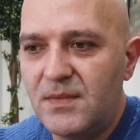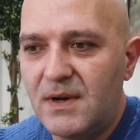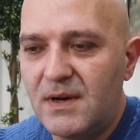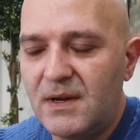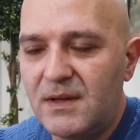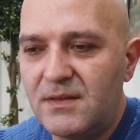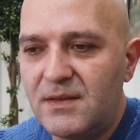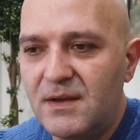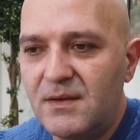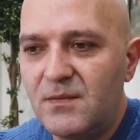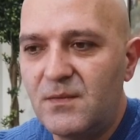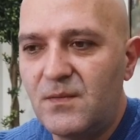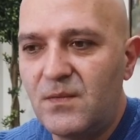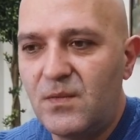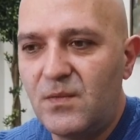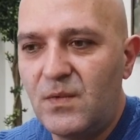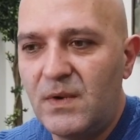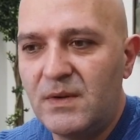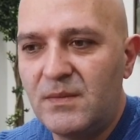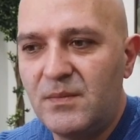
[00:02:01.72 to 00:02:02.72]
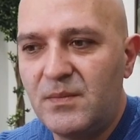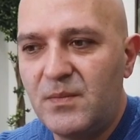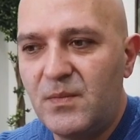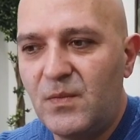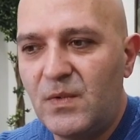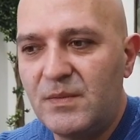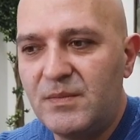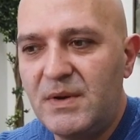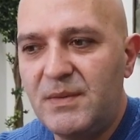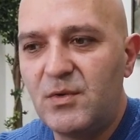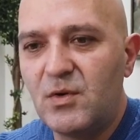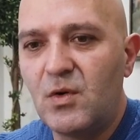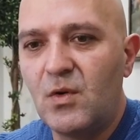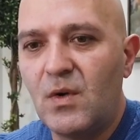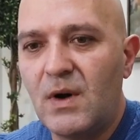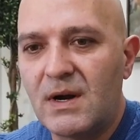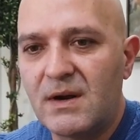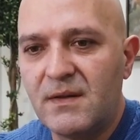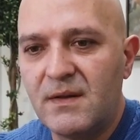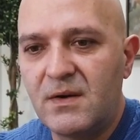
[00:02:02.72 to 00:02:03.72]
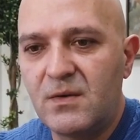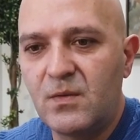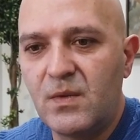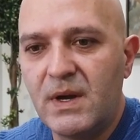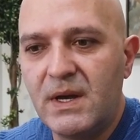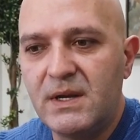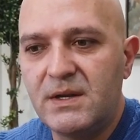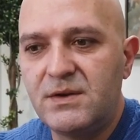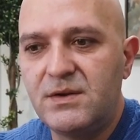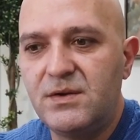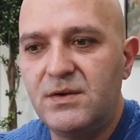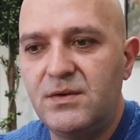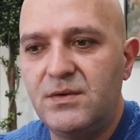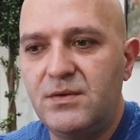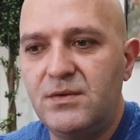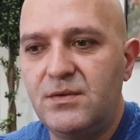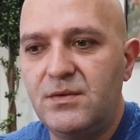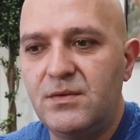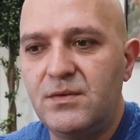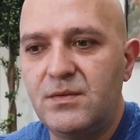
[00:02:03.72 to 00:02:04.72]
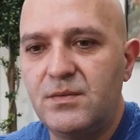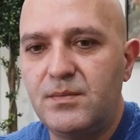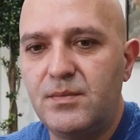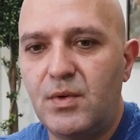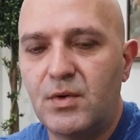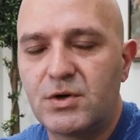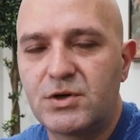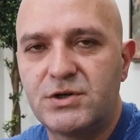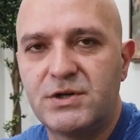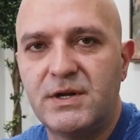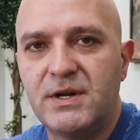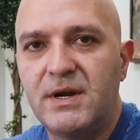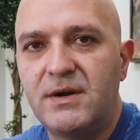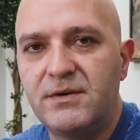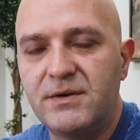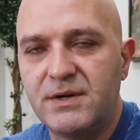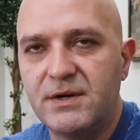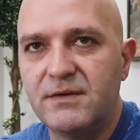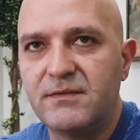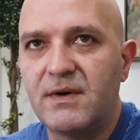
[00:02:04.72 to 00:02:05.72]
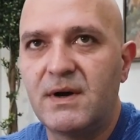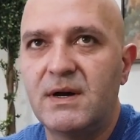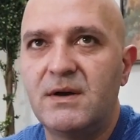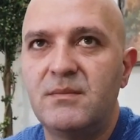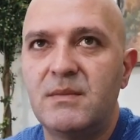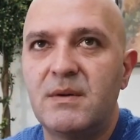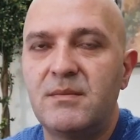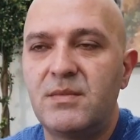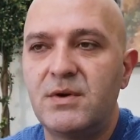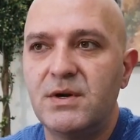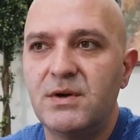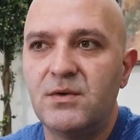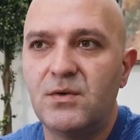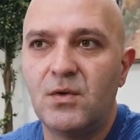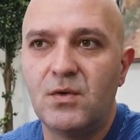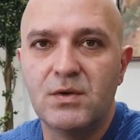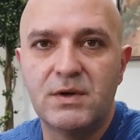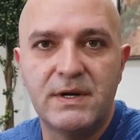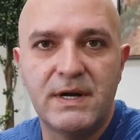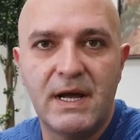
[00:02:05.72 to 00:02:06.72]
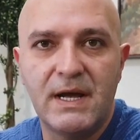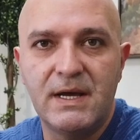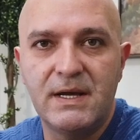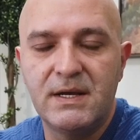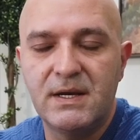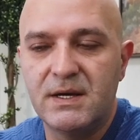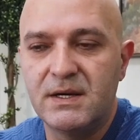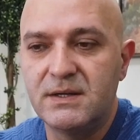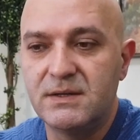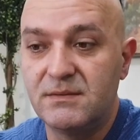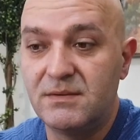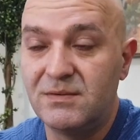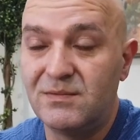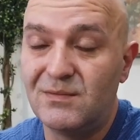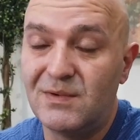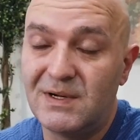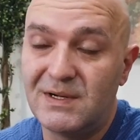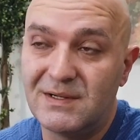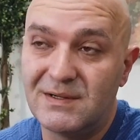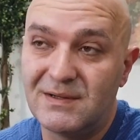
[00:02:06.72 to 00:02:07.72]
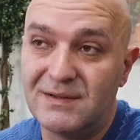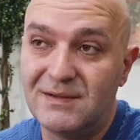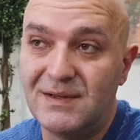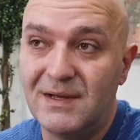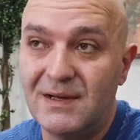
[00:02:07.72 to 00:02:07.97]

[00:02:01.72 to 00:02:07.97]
I think when people go out of their way to push the narrative, I remember in an older day, well,